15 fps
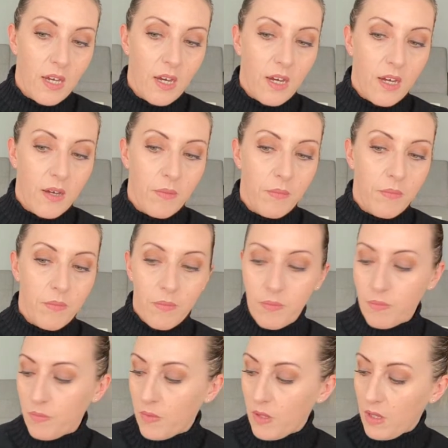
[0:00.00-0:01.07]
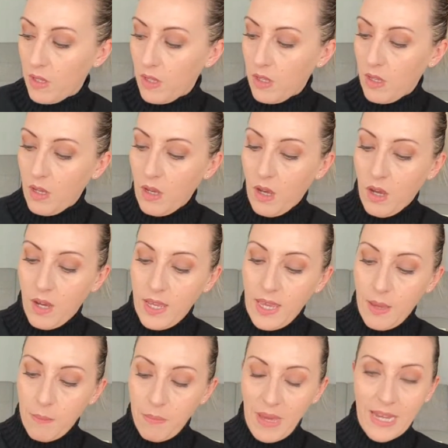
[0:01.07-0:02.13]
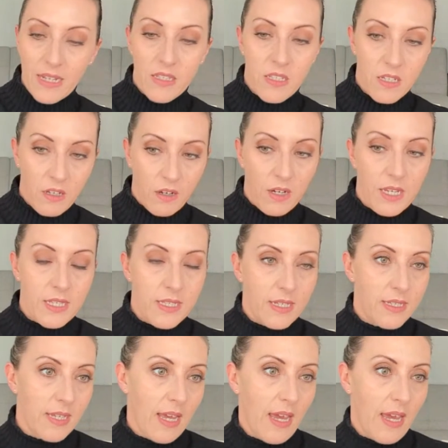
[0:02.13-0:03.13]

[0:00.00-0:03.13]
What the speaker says: I am back tonight at